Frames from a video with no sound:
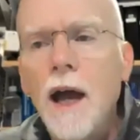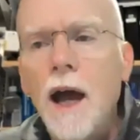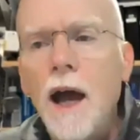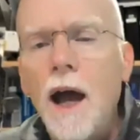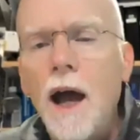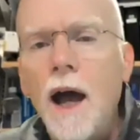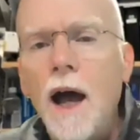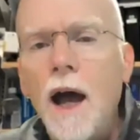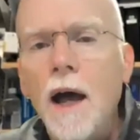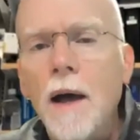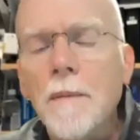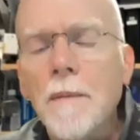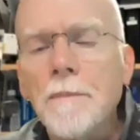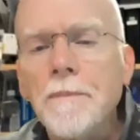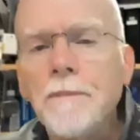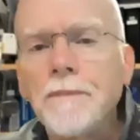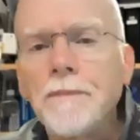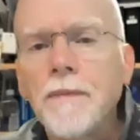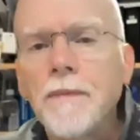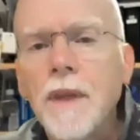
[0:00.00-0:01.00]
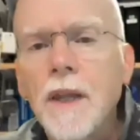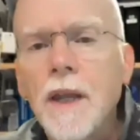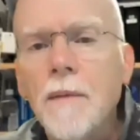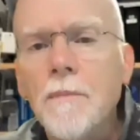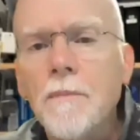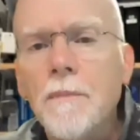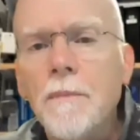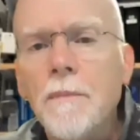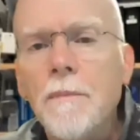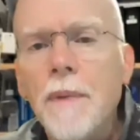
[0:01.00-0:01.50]

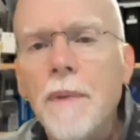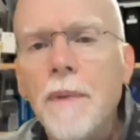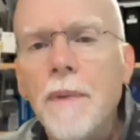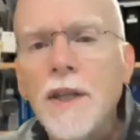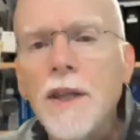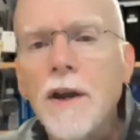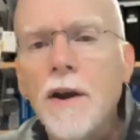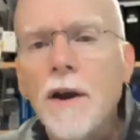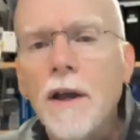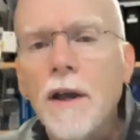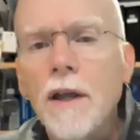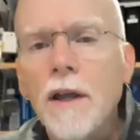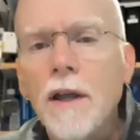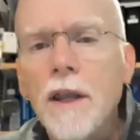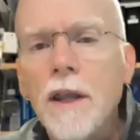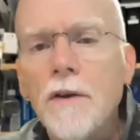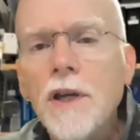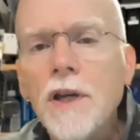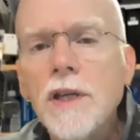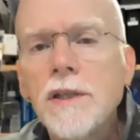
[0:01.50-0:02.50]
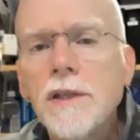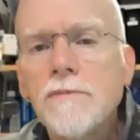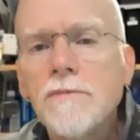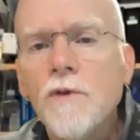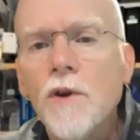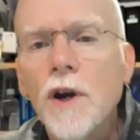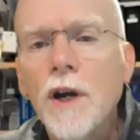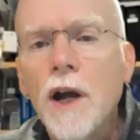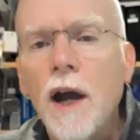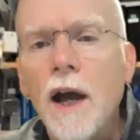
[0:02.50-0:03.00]
But there is
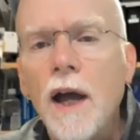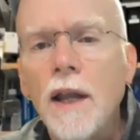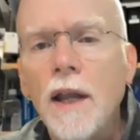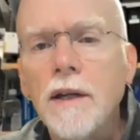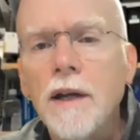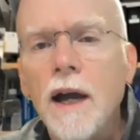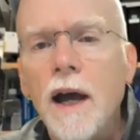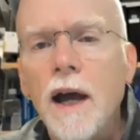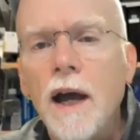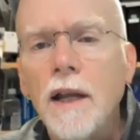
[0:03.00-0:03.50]
work on